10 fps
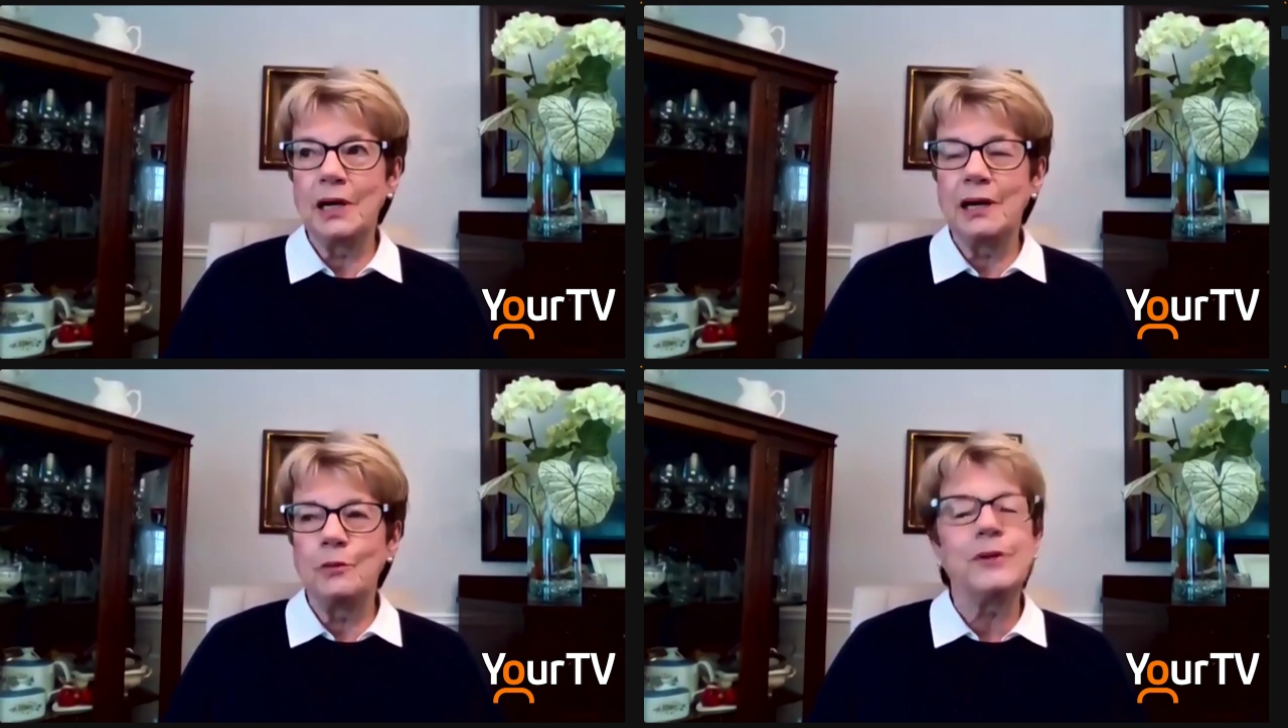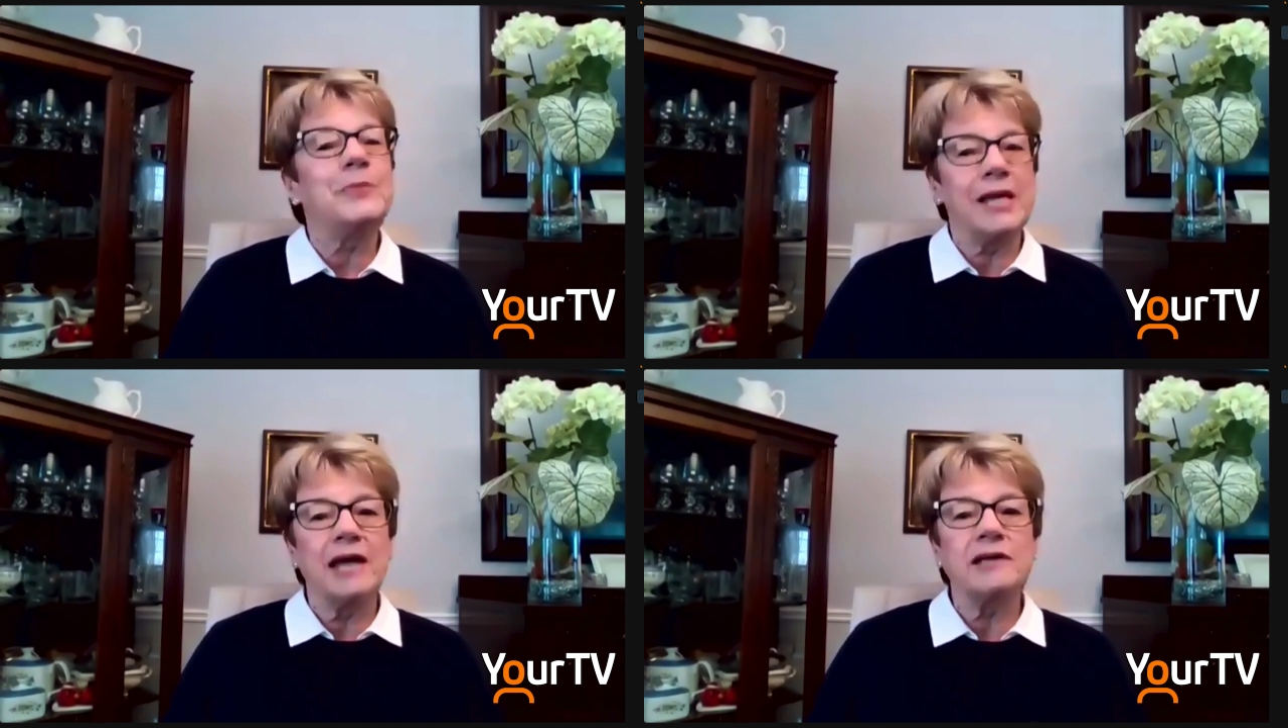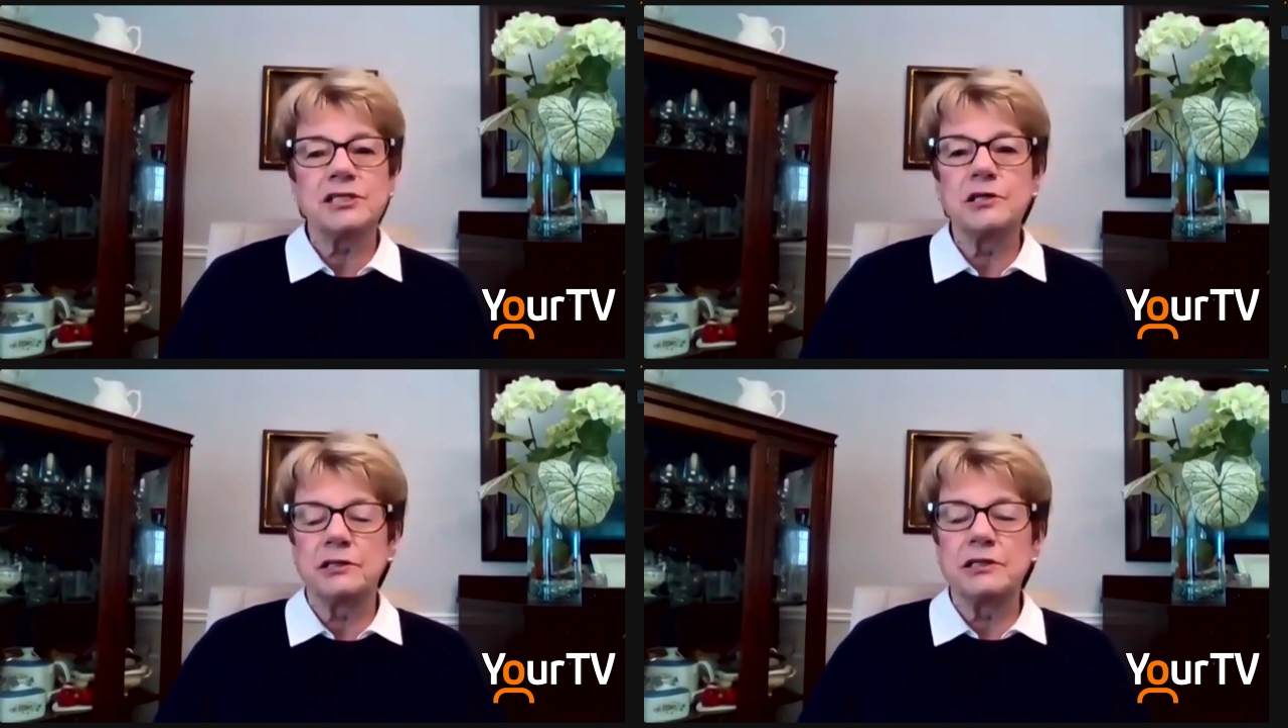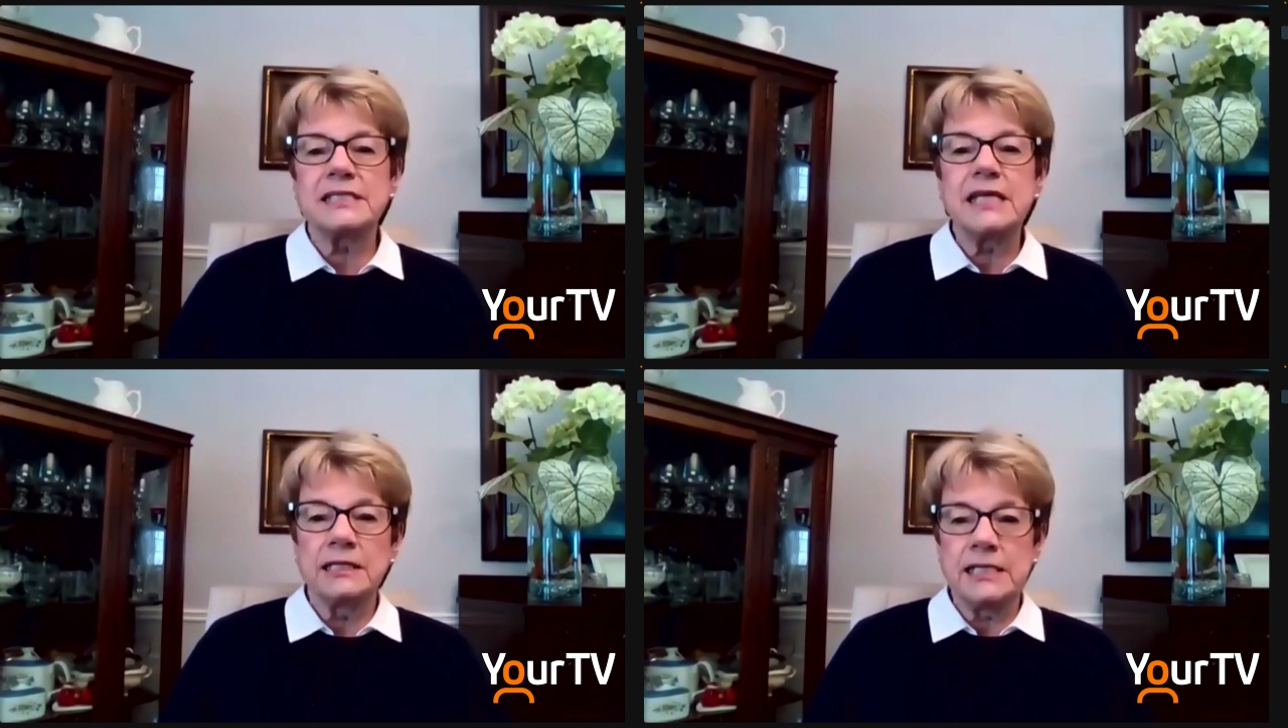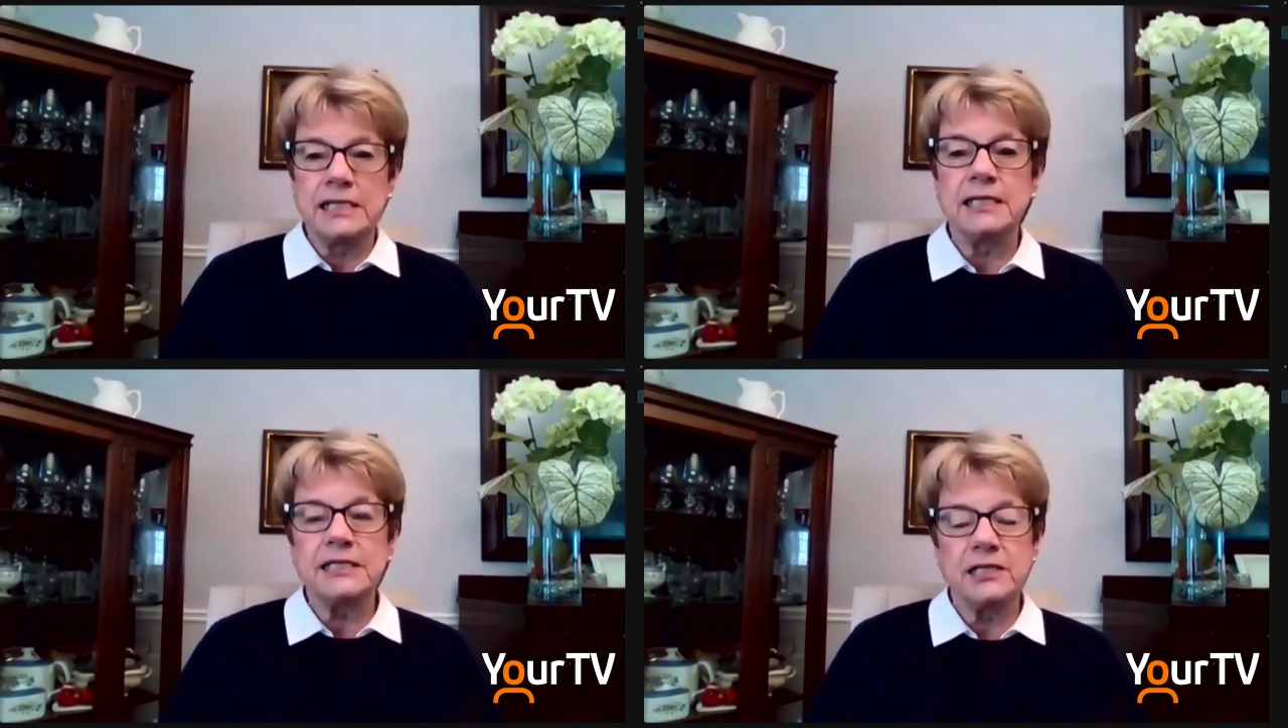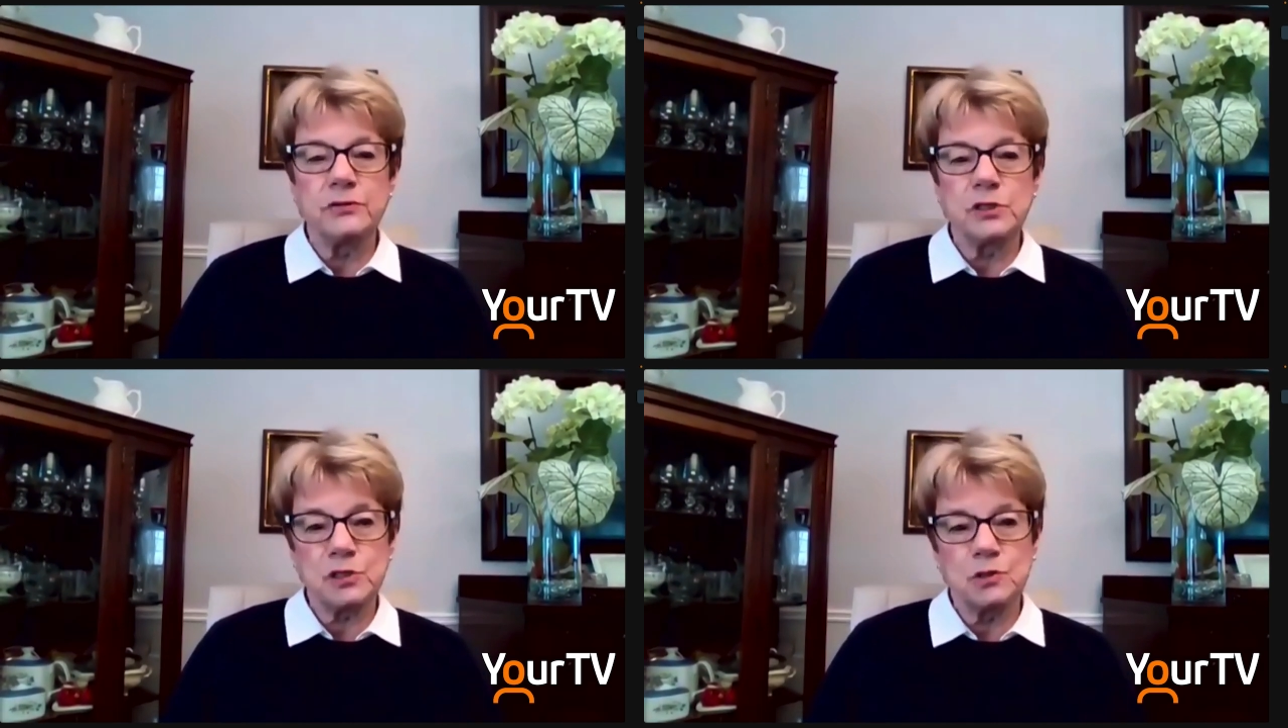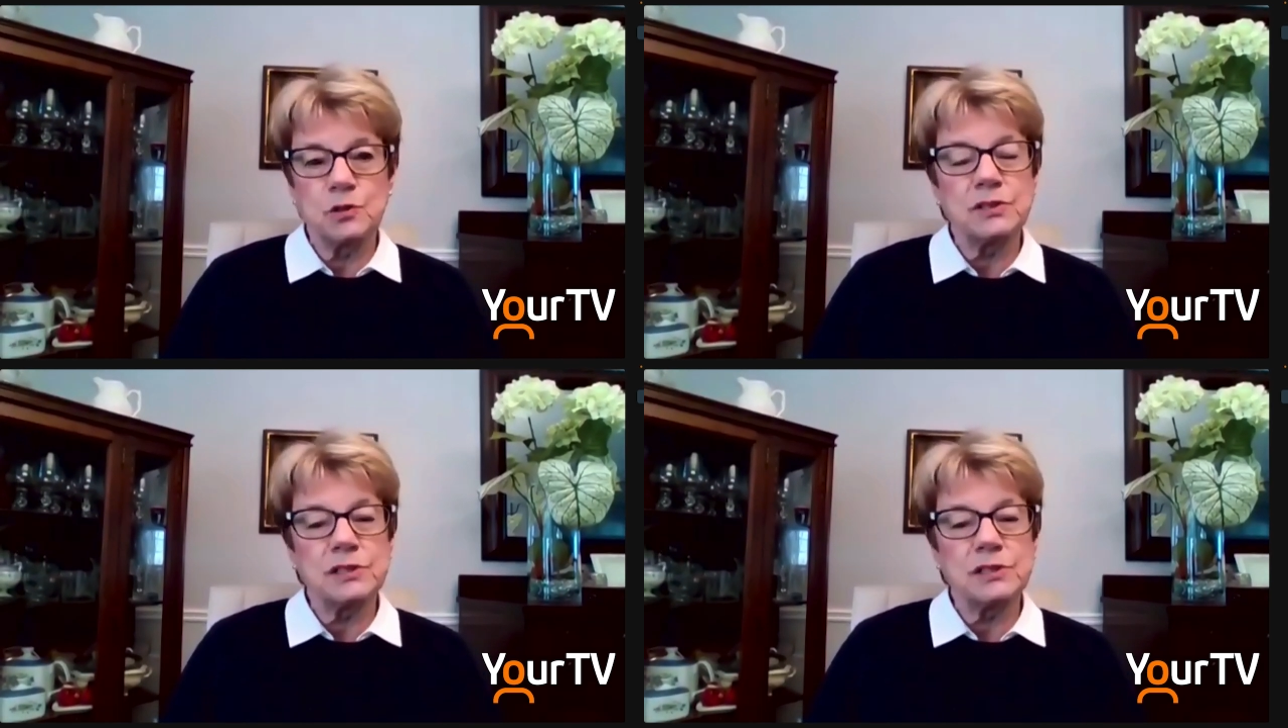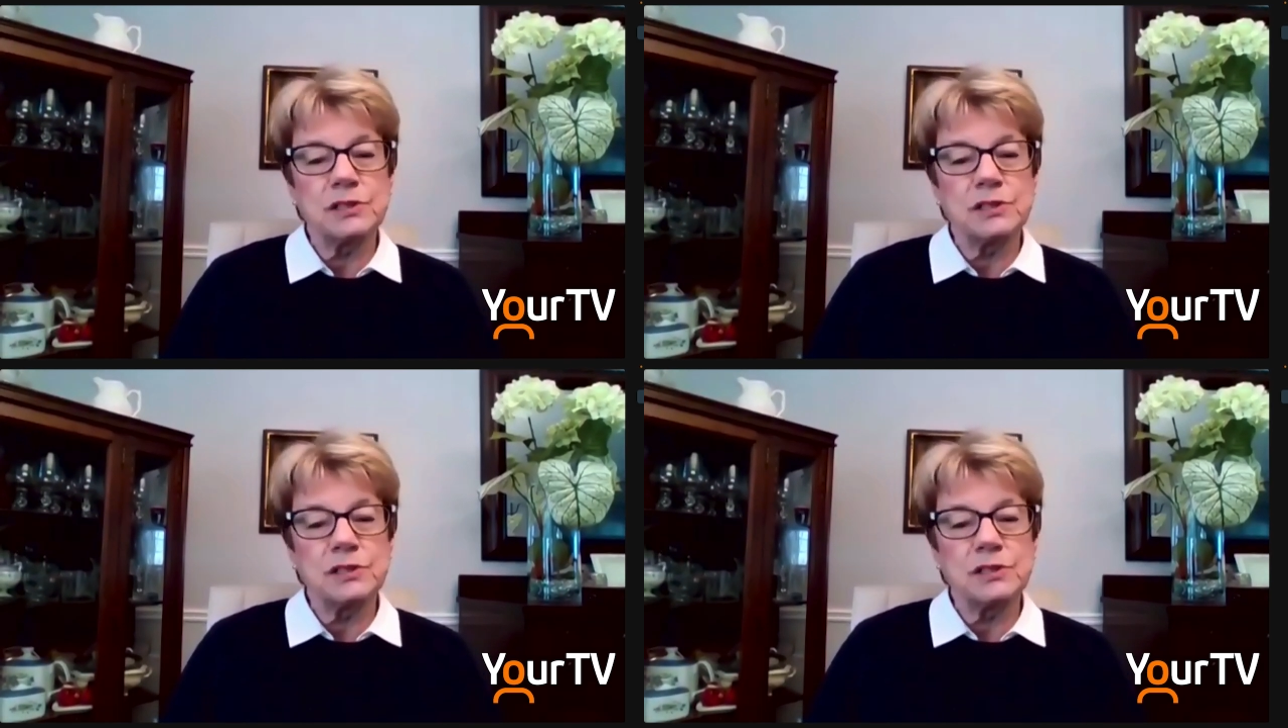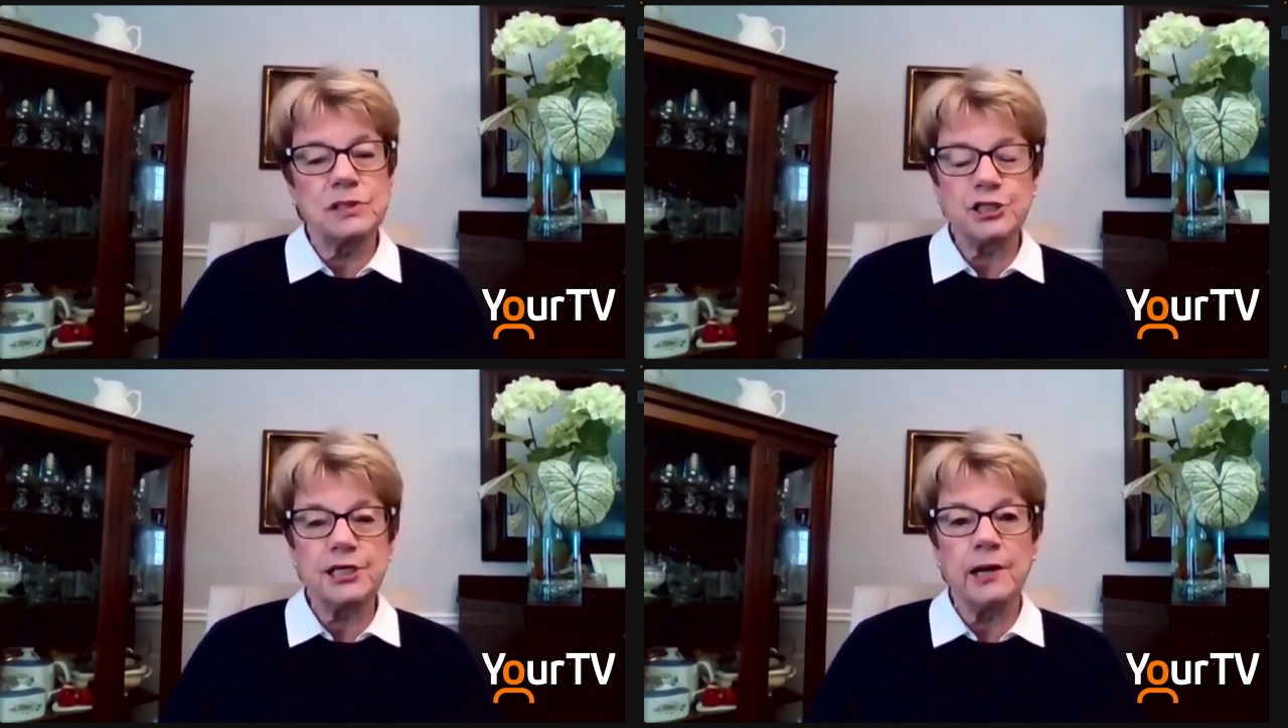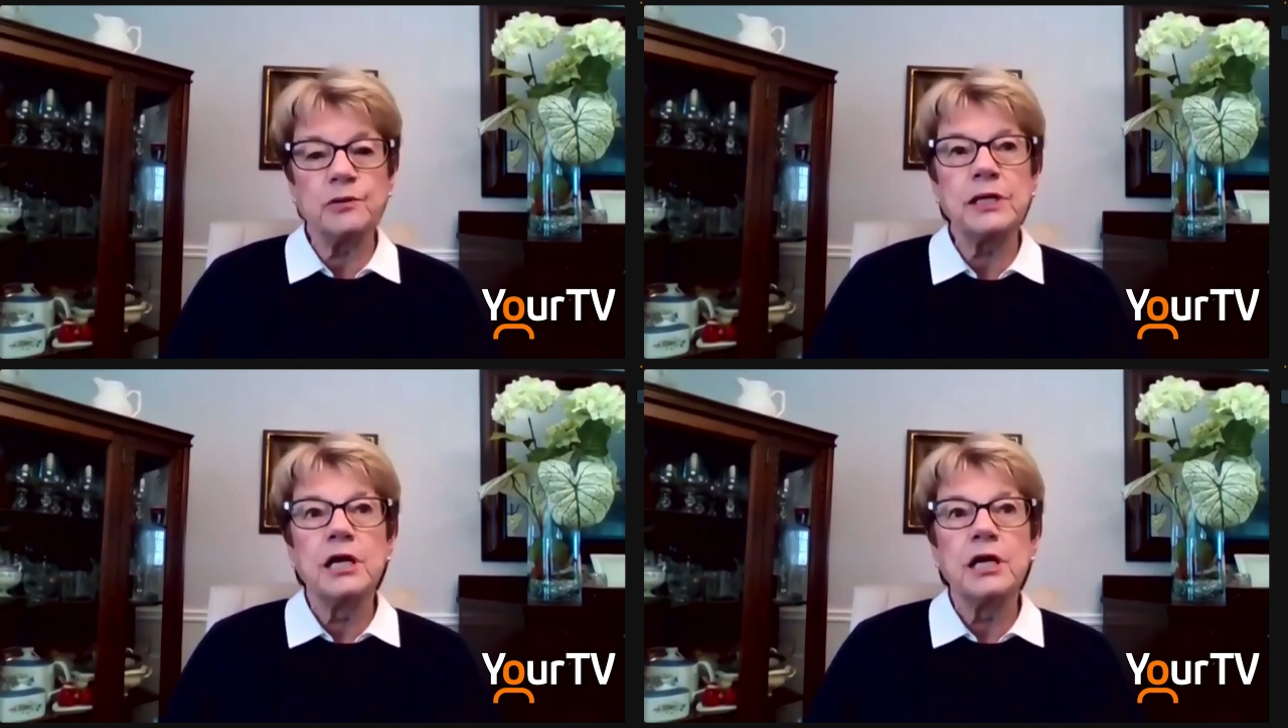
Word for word: we began to see a need in the schools, and so we reached out